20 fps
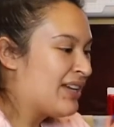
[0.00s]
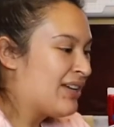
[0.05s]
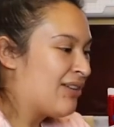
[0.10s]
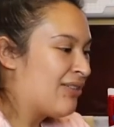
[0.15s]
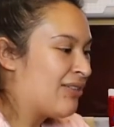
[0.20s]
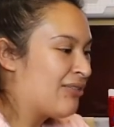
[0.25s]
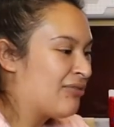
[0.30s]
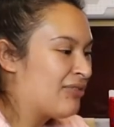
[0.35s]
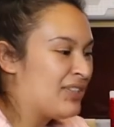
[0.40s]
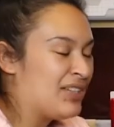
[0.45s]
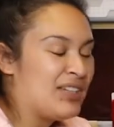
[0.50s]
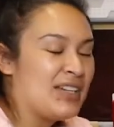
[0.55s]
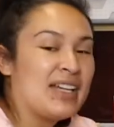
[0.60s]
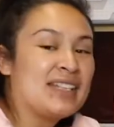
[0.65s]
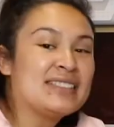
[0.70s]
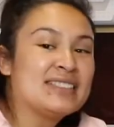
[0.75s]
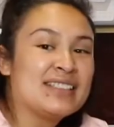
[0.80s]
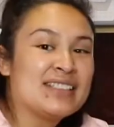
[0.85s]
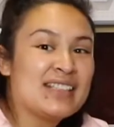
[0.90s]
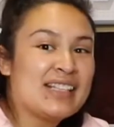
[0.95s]
Hopefully you
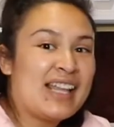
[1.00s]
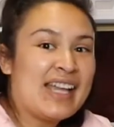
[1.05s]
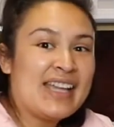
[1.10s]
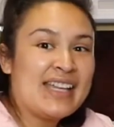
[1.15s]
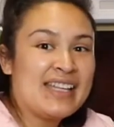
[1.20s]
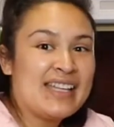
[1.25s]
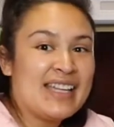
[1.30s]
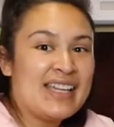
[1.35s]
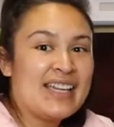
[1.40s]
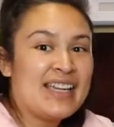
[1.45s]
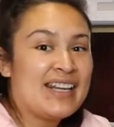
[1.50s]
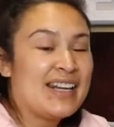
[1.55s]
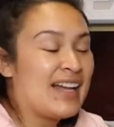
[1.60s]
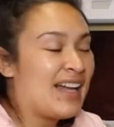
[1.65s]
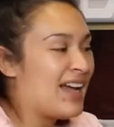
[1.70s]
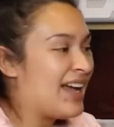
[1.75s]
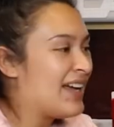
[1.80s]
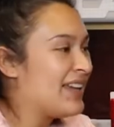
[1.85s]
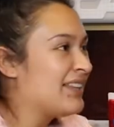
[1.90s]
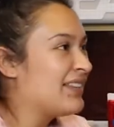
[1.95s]
guys like it.
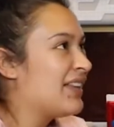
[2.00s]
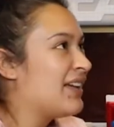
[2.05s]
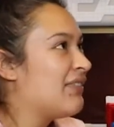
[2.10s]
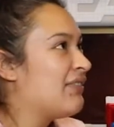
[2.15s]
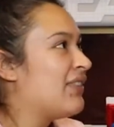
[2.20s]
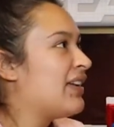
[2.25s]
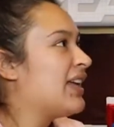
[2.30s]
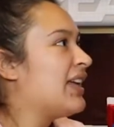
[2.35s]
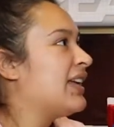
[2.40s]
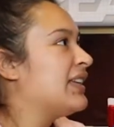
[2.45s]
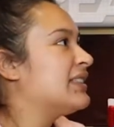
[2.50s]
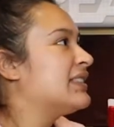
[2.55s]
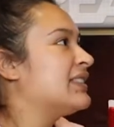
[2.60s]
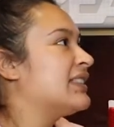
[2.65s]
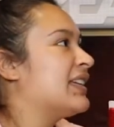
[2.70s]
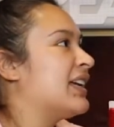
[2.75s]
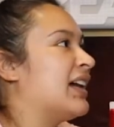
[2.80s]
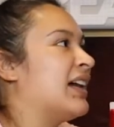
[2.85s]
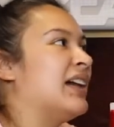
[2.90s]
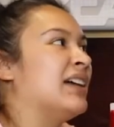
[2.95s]
I love it.
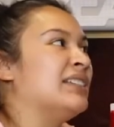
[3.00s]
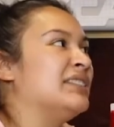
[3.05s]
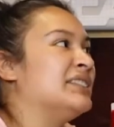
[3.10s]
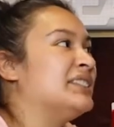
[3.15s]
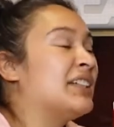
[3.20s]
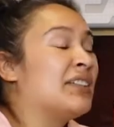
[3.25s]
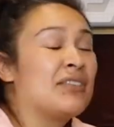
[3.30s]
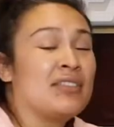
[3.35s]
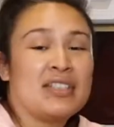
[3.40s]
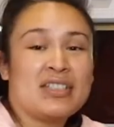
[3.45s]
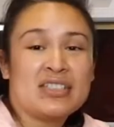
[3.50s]
Definitely